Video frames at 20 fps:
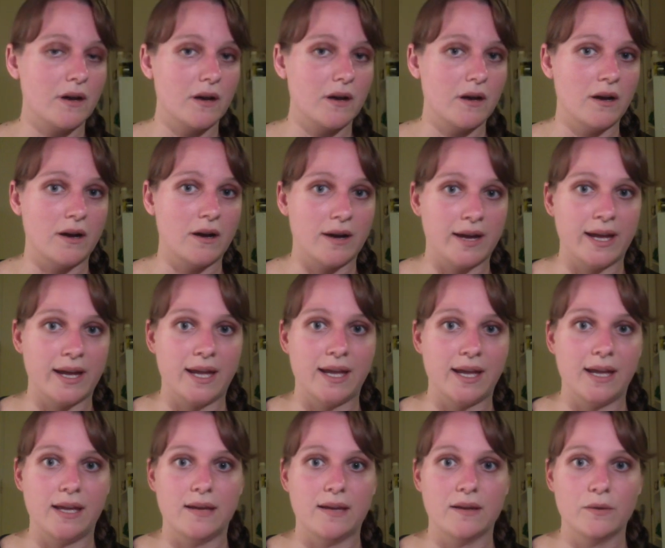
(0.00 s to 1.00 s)

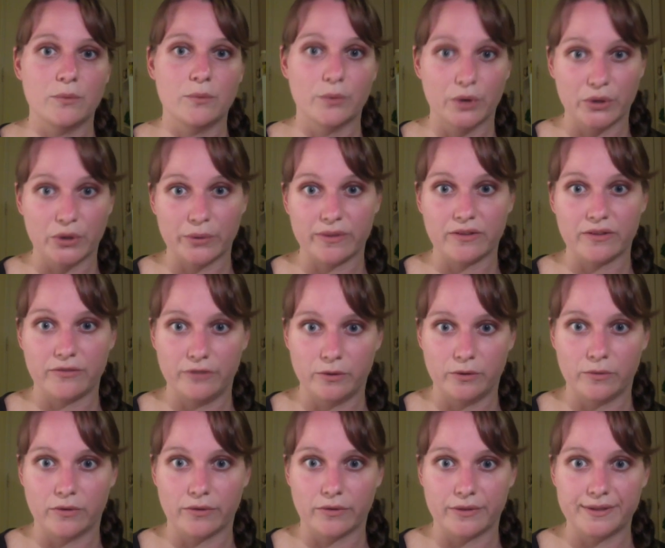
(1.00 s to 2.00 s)
I work with a few
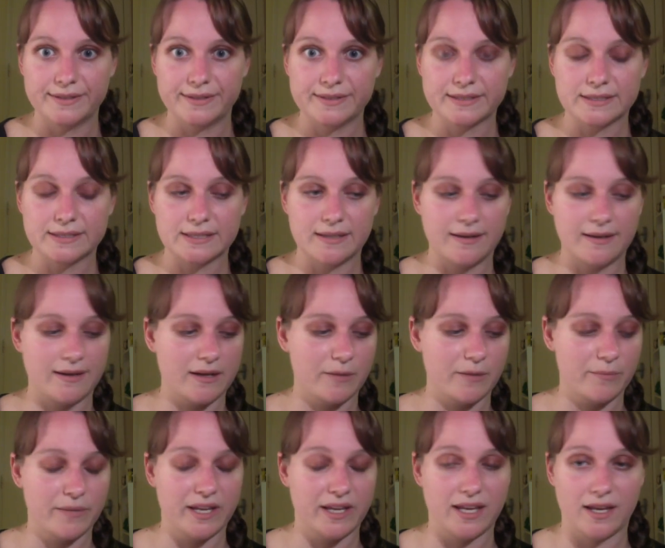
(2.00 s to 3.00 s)
authors.
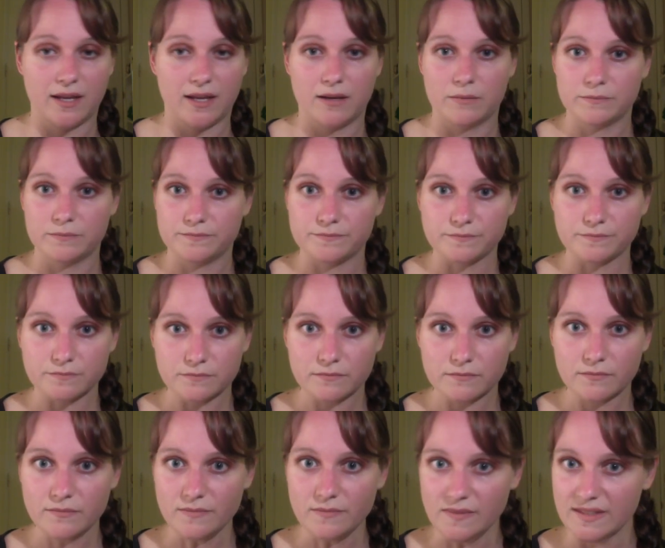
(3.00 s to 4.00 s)
Again,
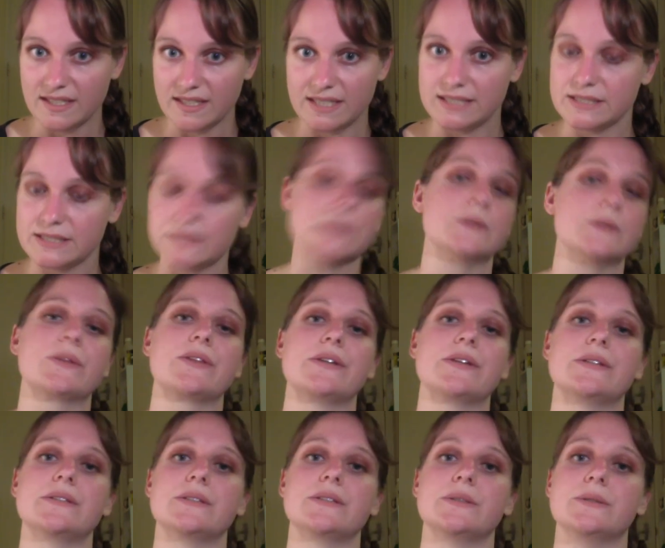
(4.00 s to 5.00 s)
indie
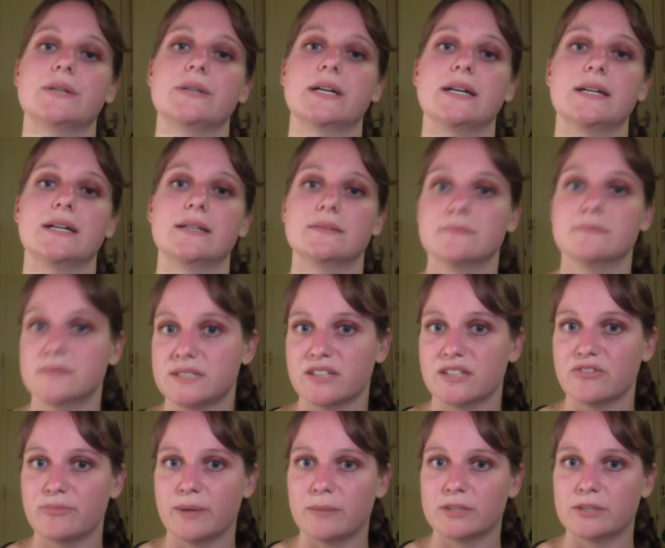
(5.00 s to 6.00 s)
authors who are
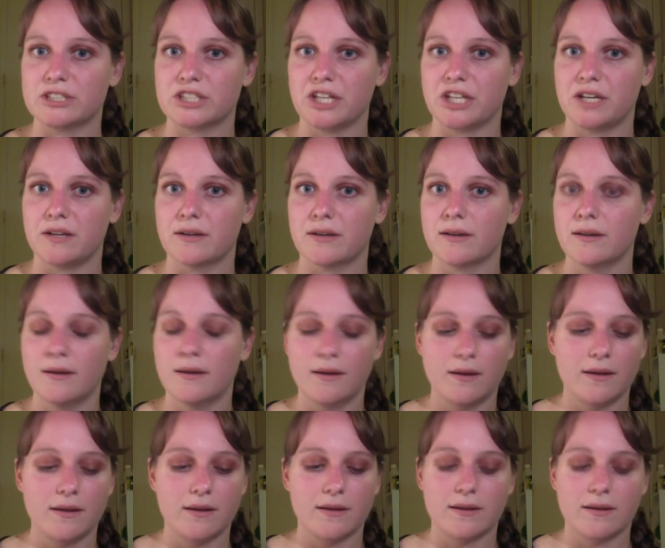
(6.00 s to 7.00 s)
self-publishing.
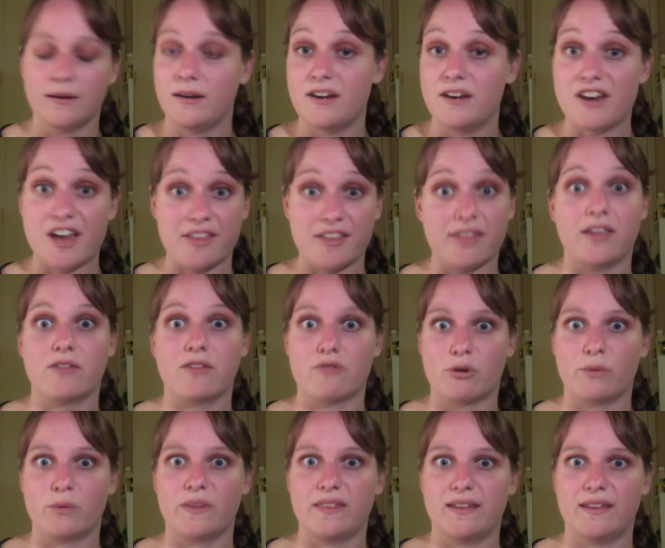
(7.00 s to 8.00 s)
Nothing wrong
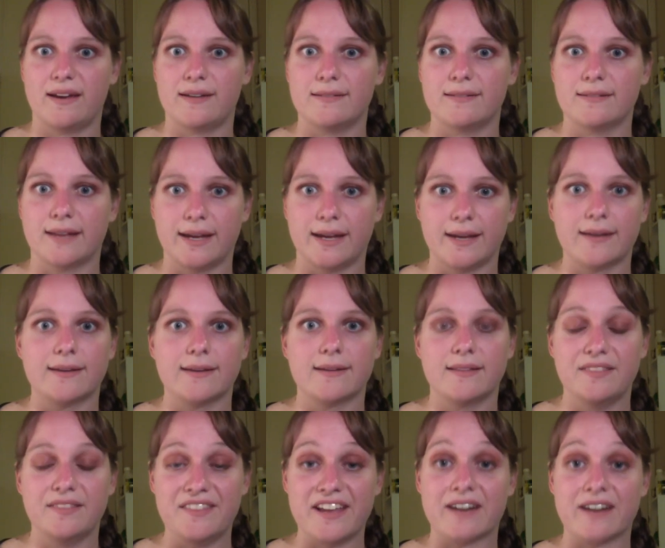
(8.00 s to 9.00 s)
with that. Like,
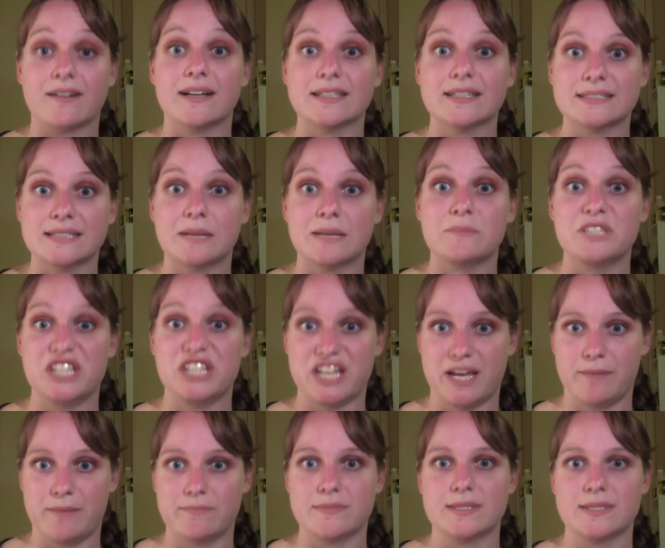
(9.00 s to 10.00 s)
there are some
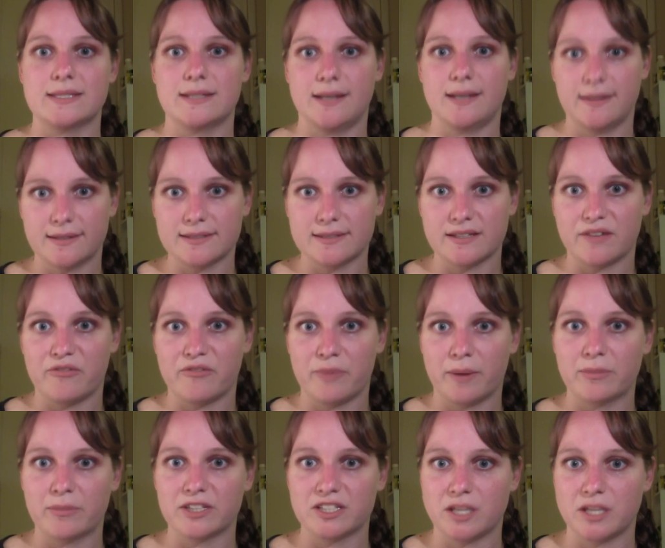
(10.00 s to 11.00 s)
gems in the
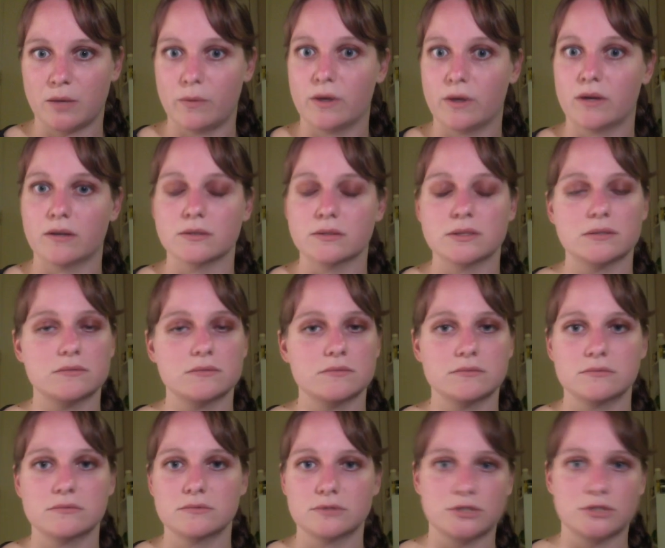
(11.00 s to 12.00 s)
self-publishing world.
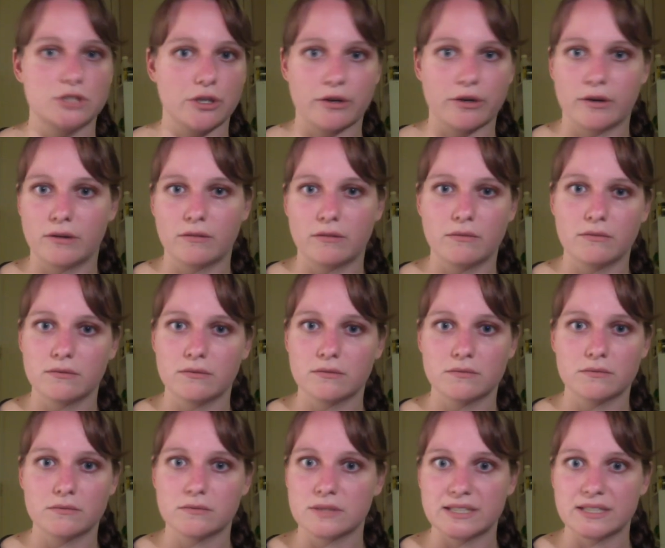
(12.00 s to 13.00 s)
Don't
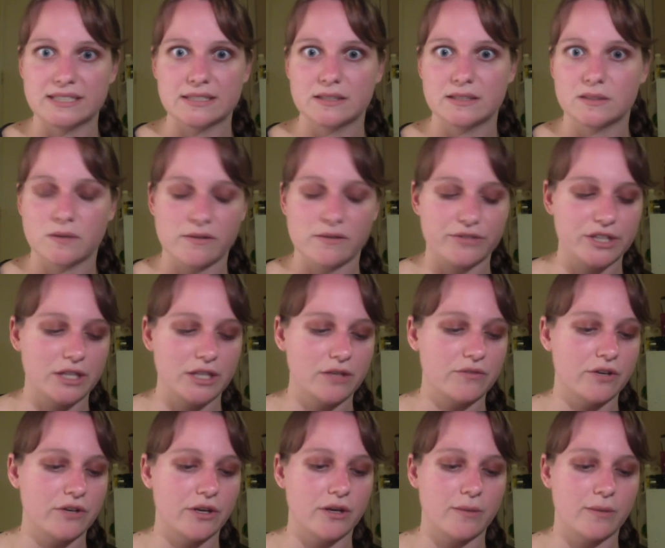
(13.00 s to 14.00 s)
listen to everything you've
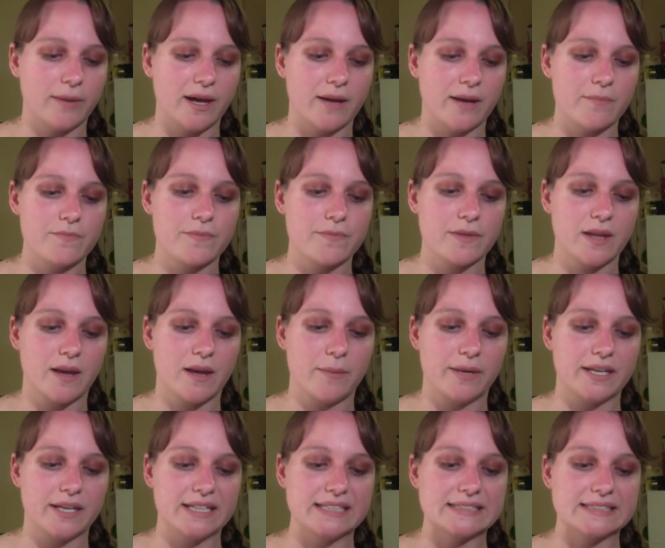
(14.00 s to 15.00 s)
heard about how
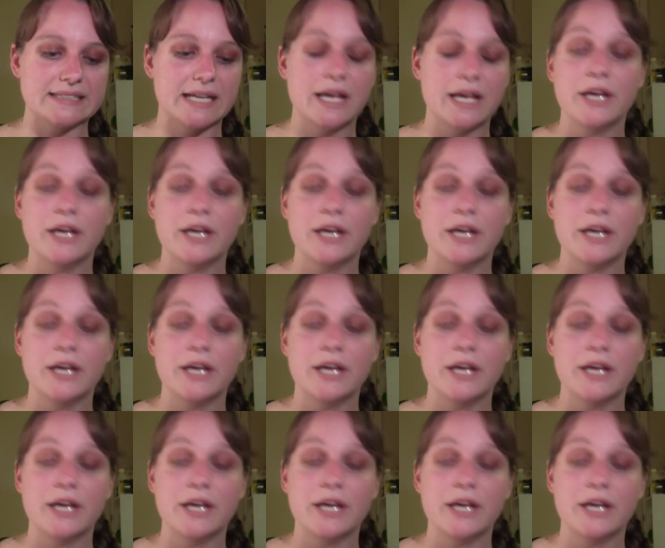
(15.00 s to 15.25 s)
bad it is.